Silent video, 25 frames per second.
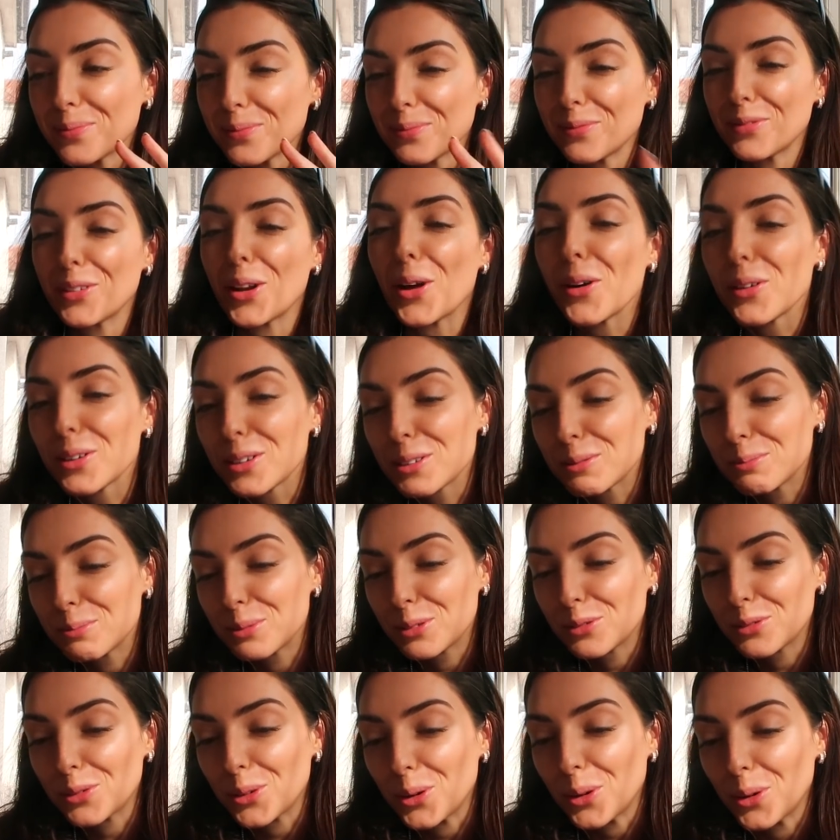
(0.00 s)
vlog
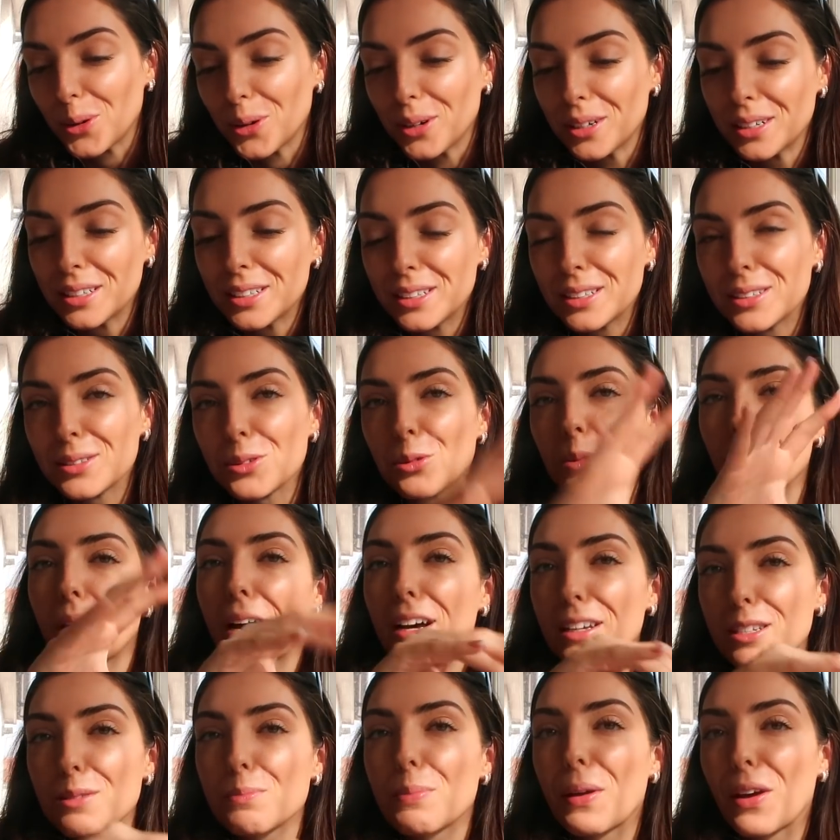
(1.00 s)
before, or
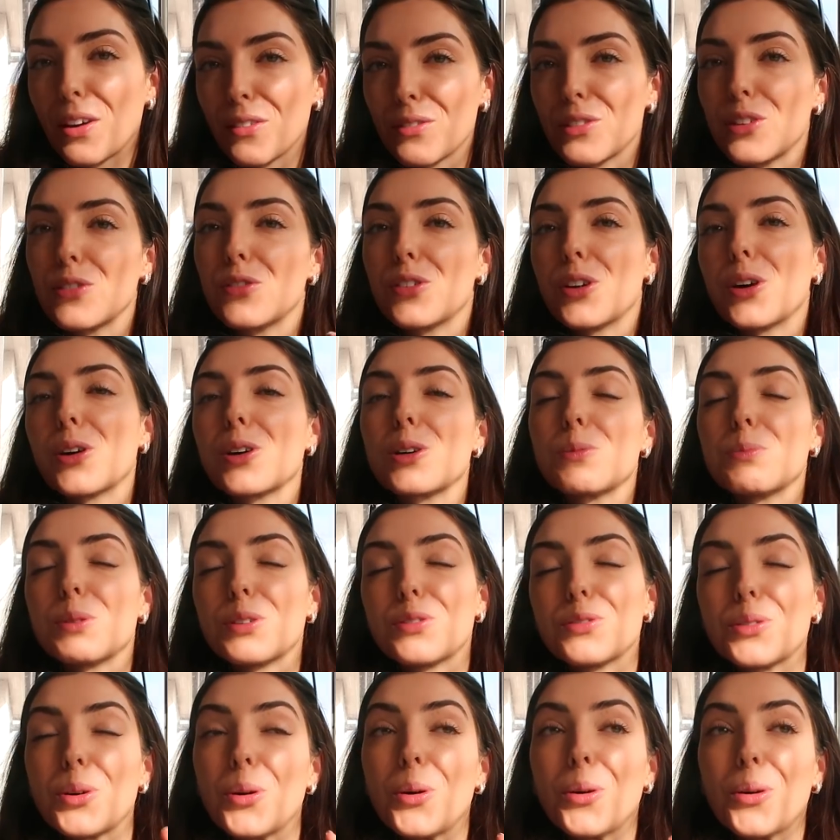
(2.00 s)
last bit of the vlog
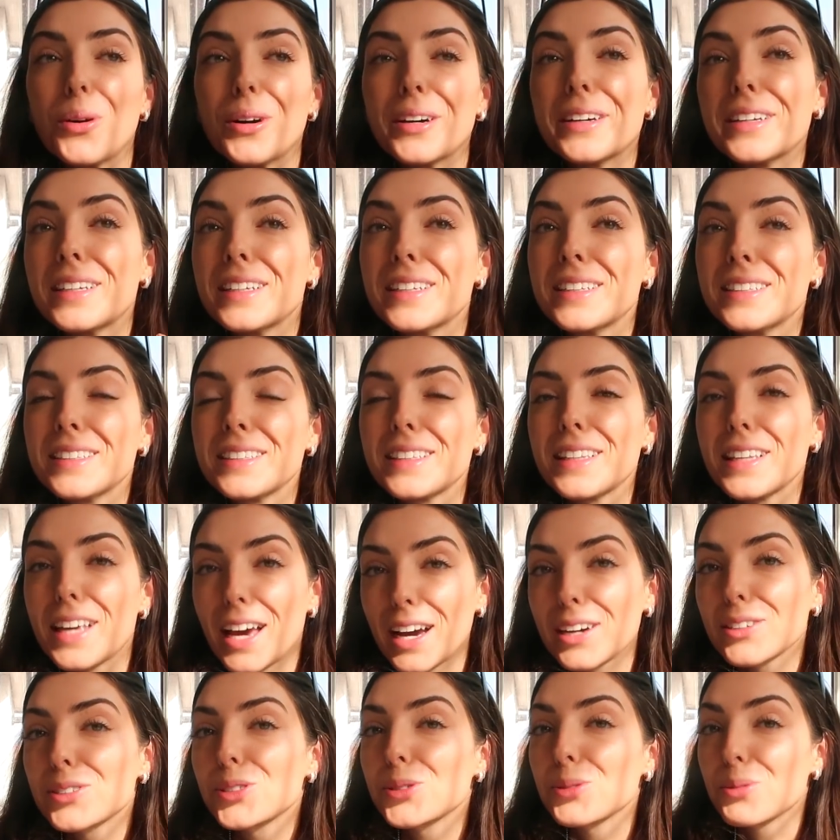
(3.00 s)
before the
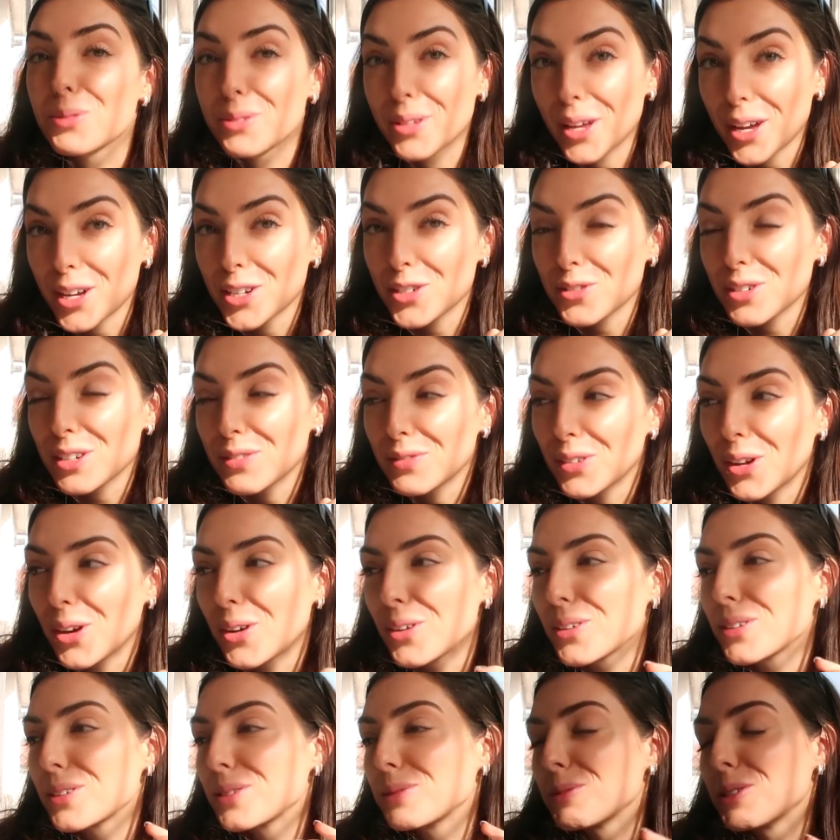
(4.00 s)
actual surgery
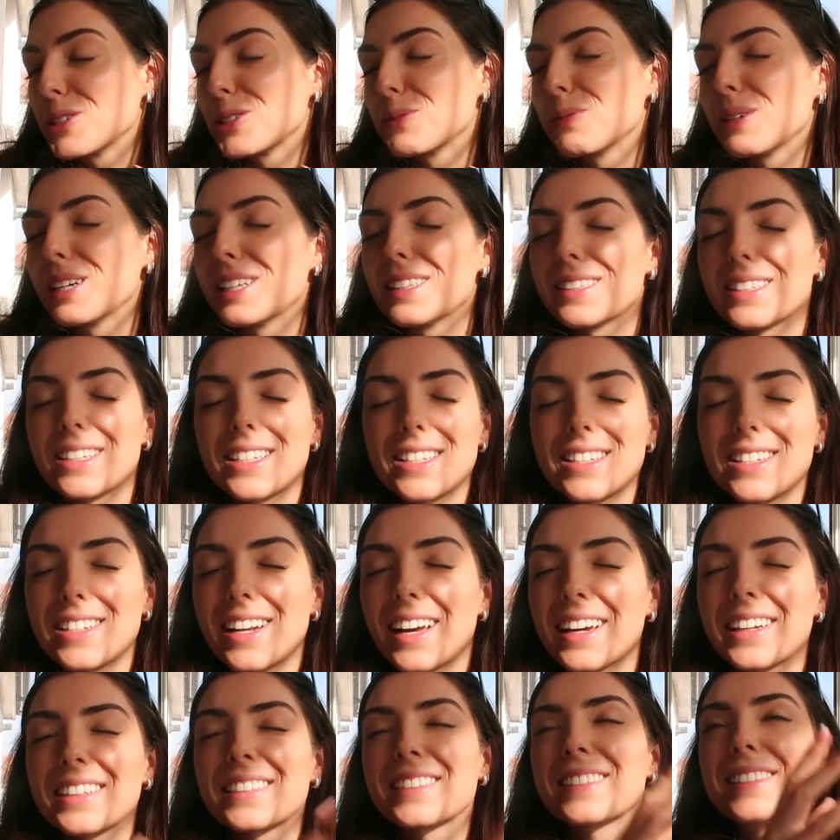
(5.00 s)
vlog, which means it's
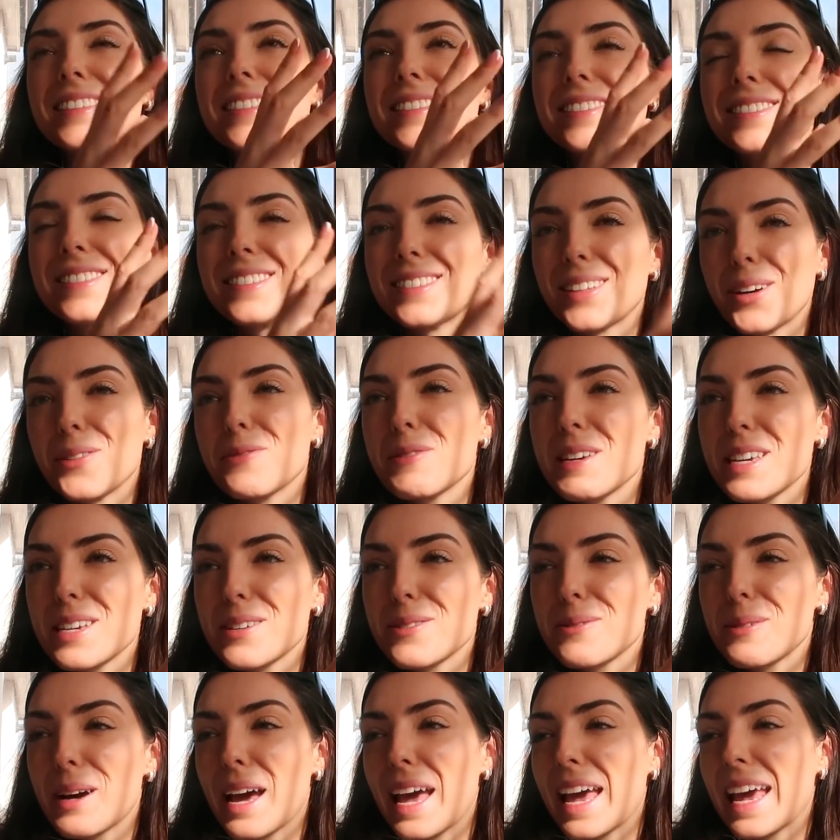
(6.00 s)
like a
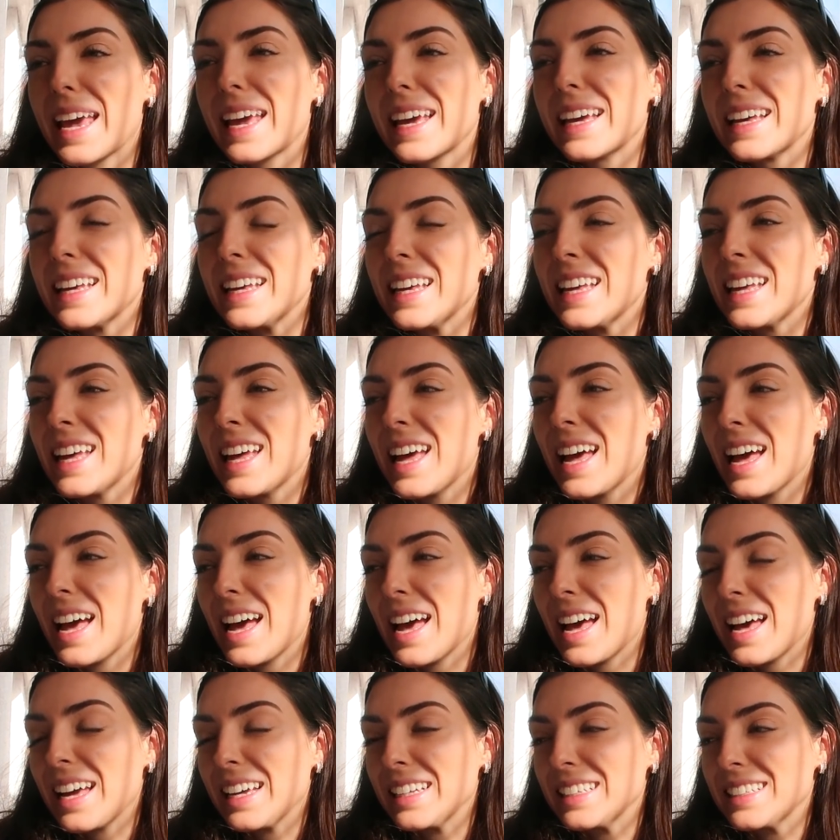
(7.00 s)
week away
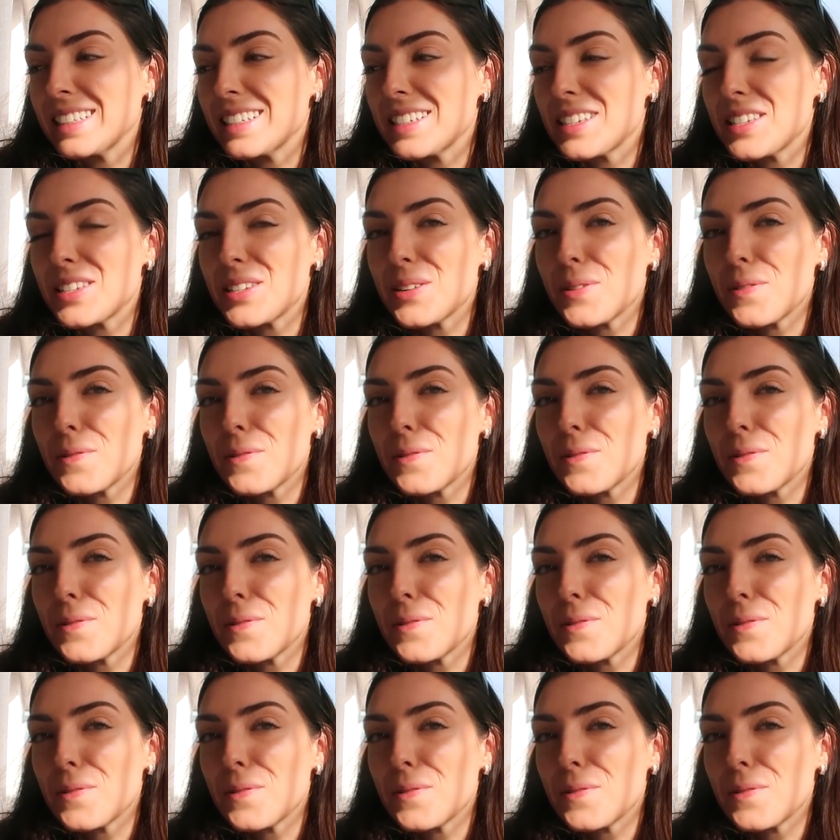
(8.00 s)
and